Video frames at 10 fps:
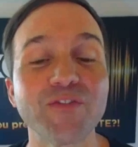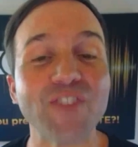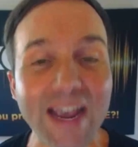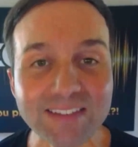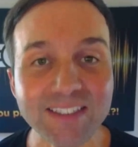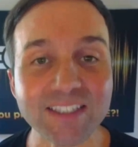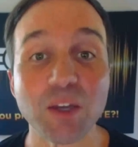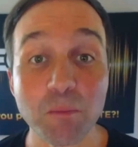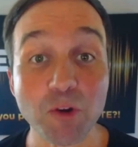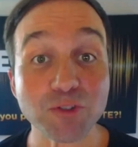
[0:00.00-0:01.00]
fastest,
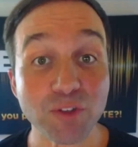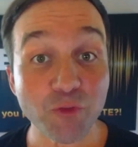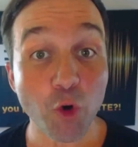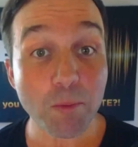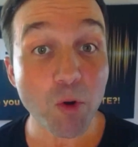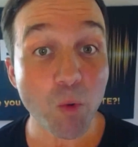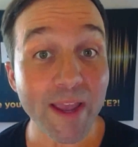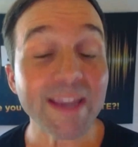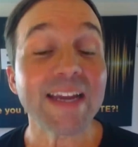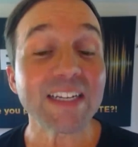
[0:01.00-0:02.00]
most affordable
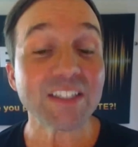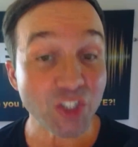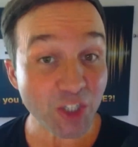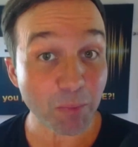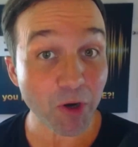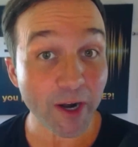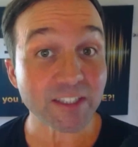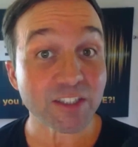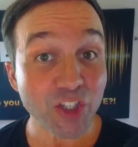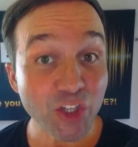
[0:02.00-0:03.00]
way to ship
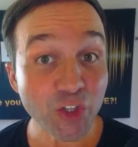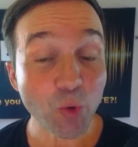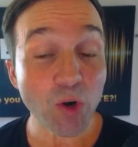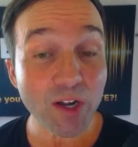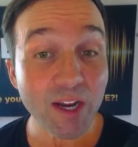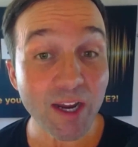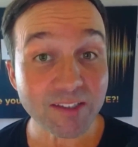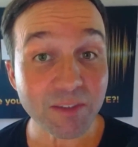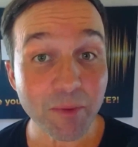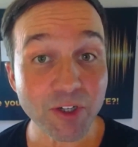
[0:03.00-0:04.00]
products to your
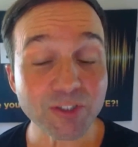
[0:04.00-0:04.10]
customers.